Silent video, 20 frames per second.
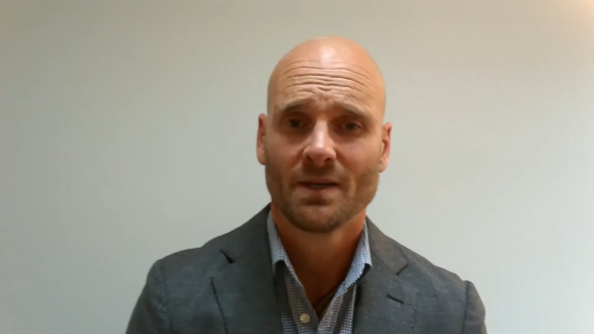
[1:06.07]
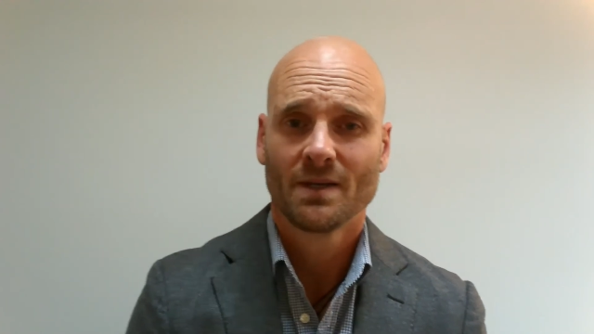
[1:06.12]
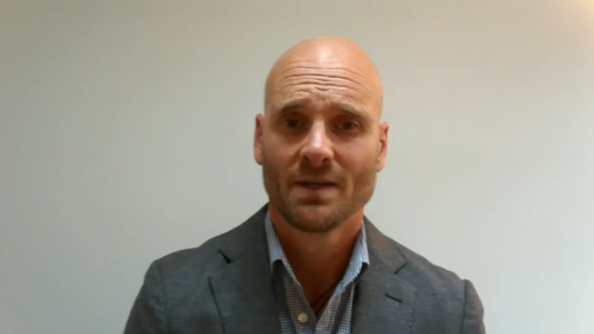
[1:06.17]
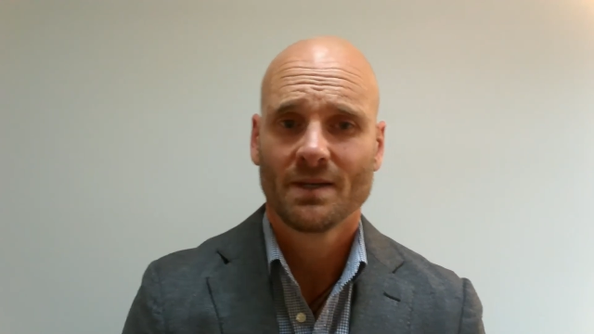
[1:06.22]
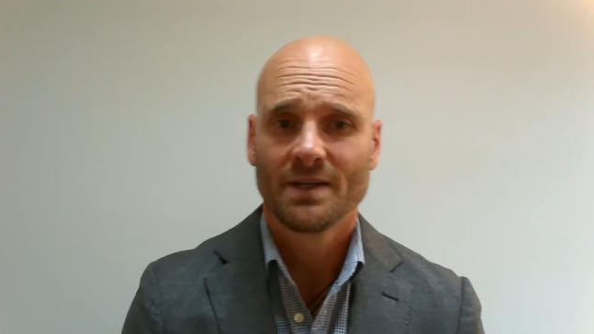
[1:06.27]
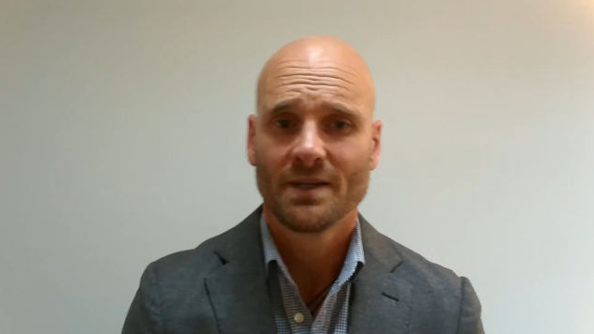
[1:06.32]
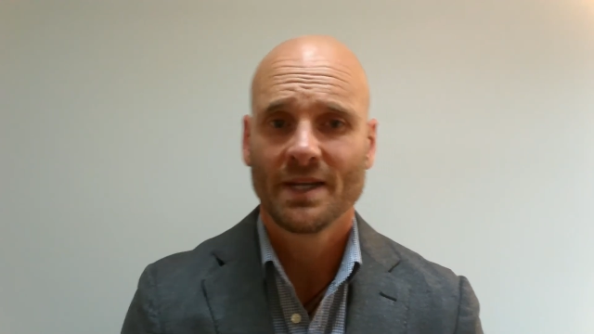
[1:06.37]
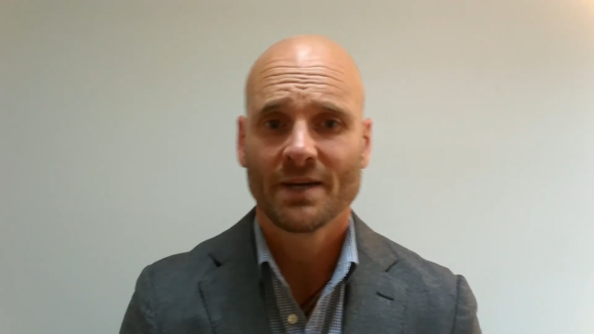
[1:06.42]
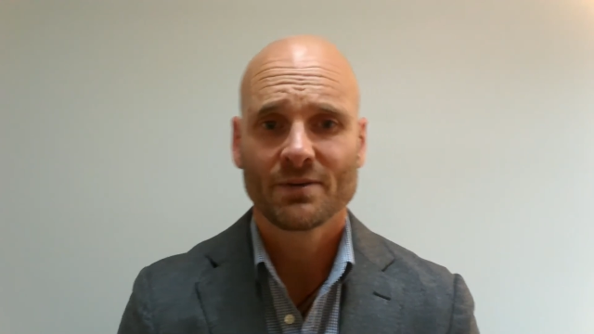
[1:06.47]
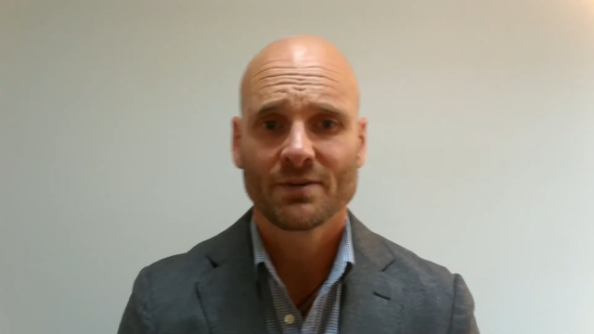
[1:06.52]

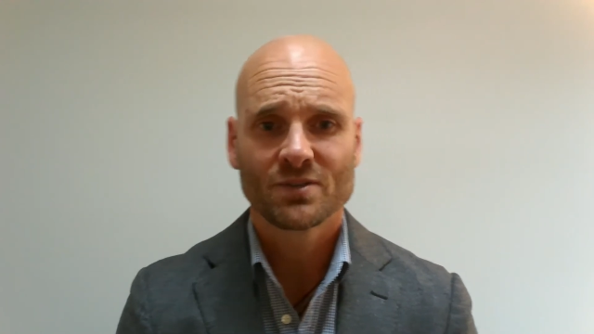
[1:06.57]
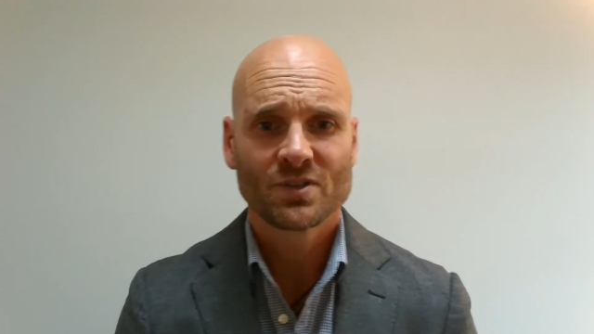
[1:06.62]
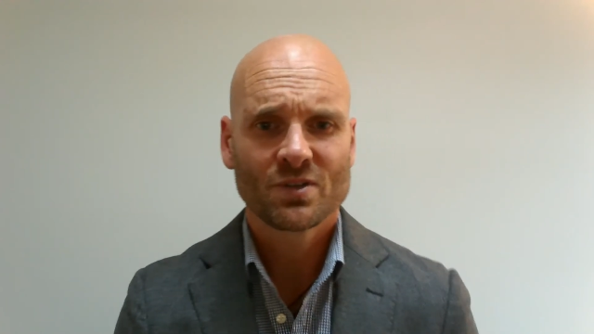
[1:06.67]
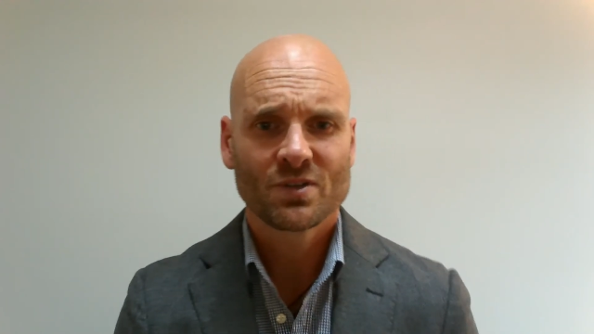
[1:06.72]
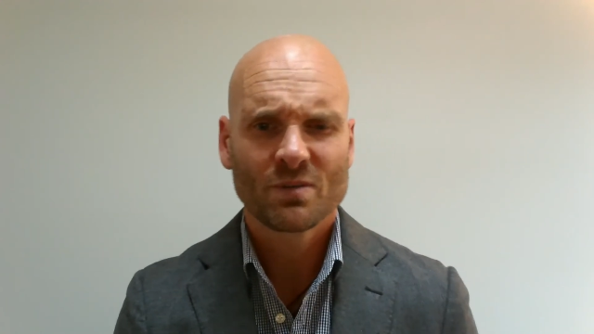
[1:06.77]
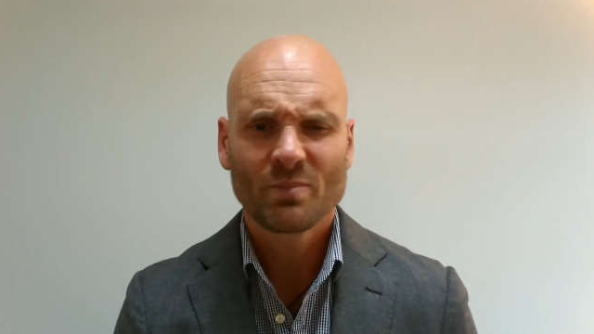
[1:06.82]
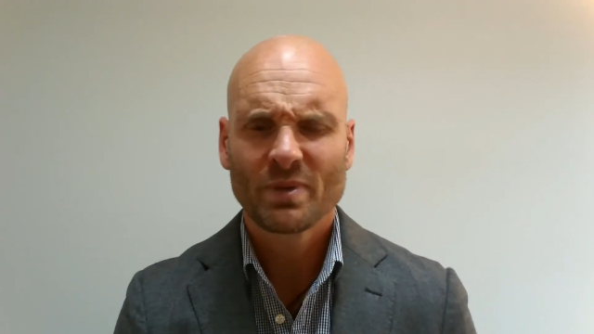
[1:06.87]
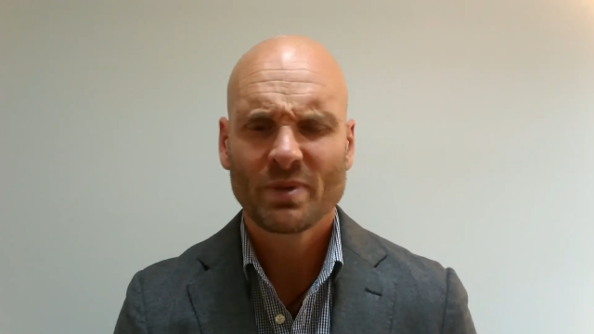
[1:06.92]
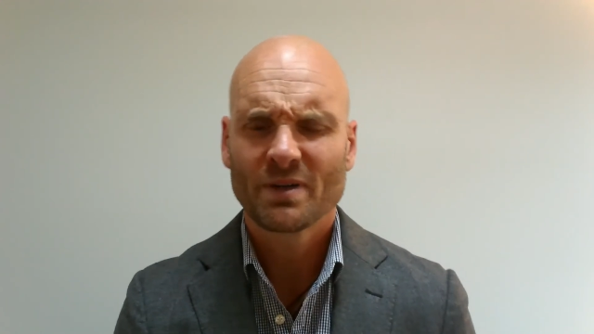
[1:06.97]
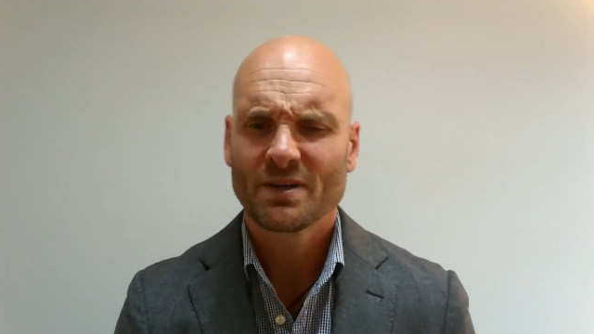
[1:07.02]
Now, during
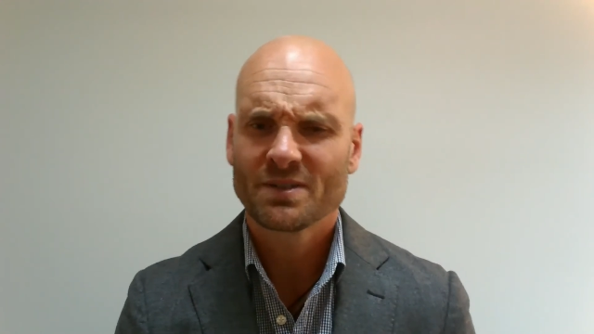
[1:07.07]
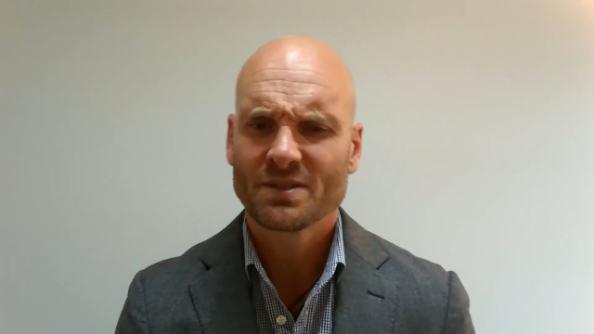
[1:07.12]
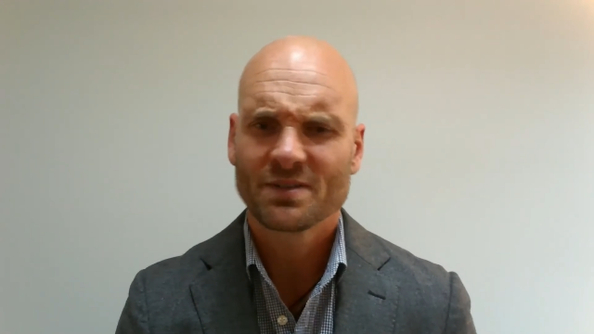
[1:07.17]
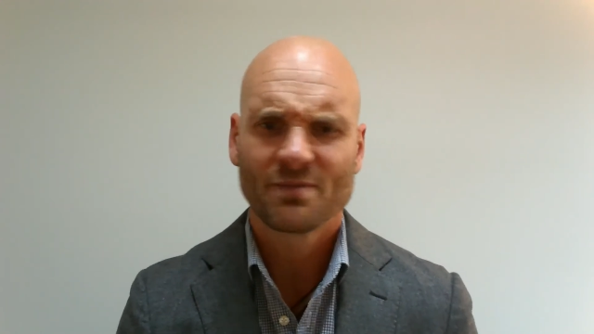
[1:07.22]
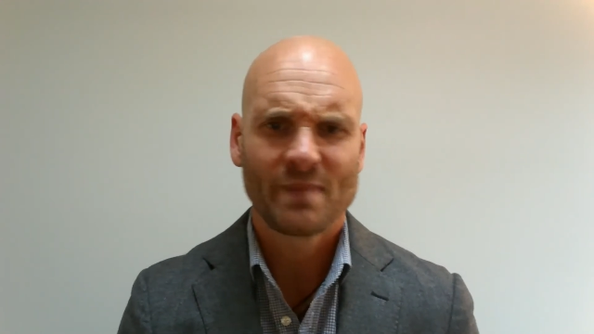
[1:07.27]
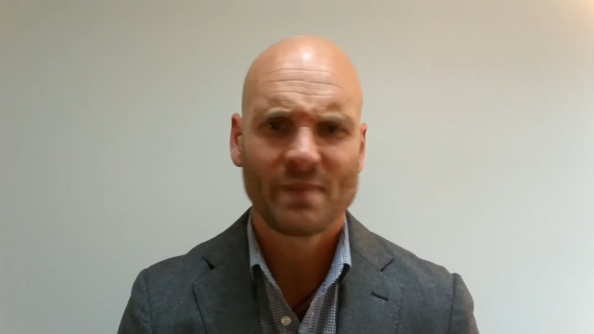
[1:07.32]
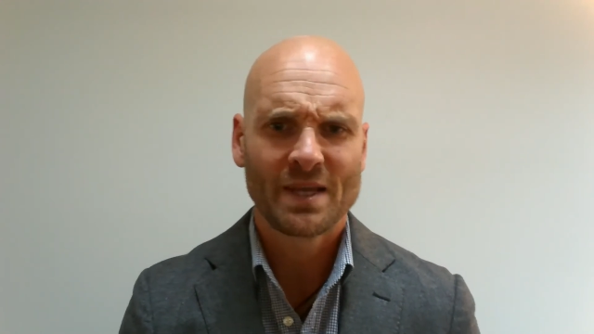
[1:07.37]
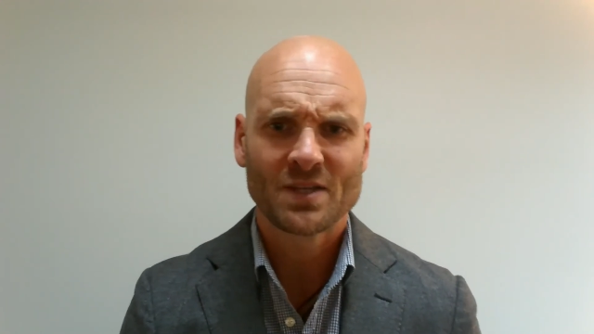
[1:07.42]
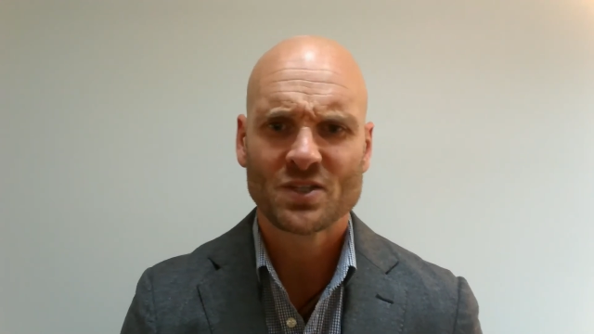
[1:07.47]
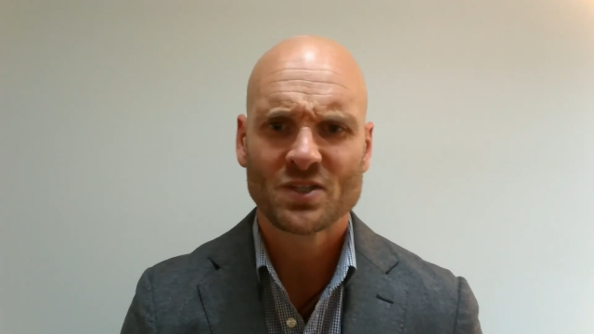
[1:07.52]
periods of
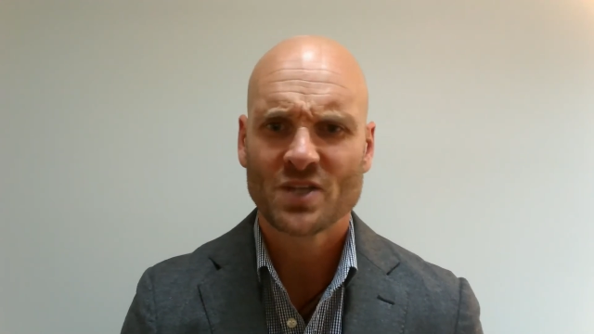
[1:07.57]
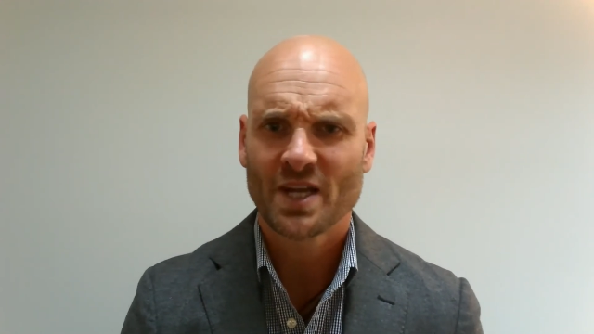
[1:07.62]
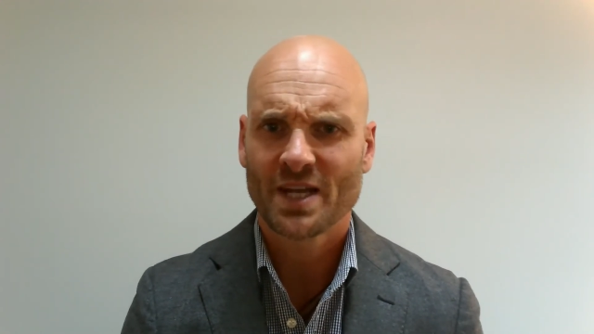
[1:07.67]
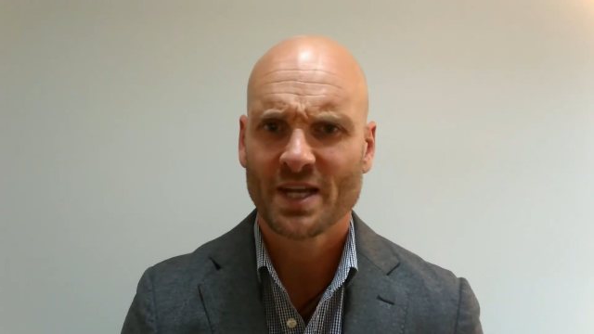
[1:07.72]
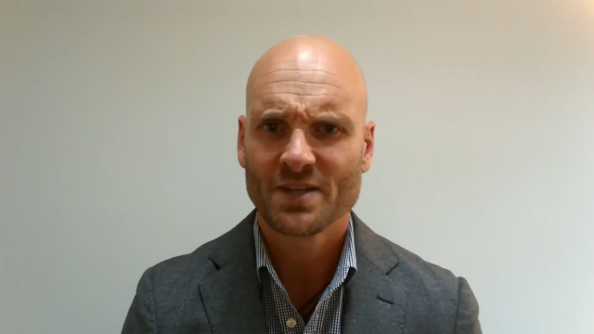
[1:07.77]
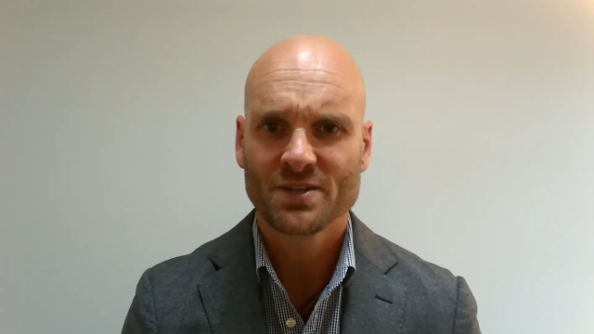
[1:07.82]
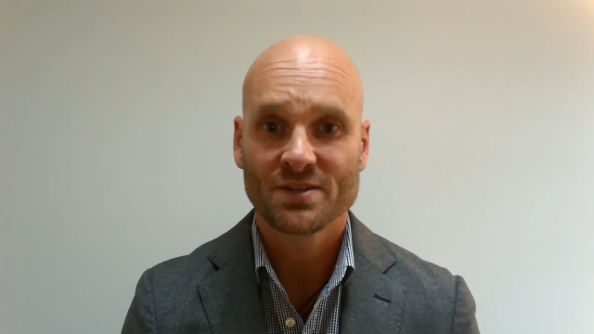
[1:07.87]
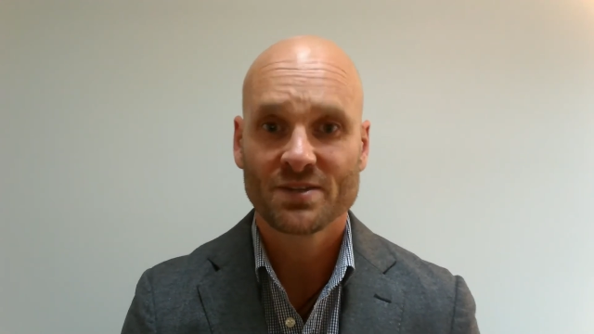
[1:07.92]
mass change,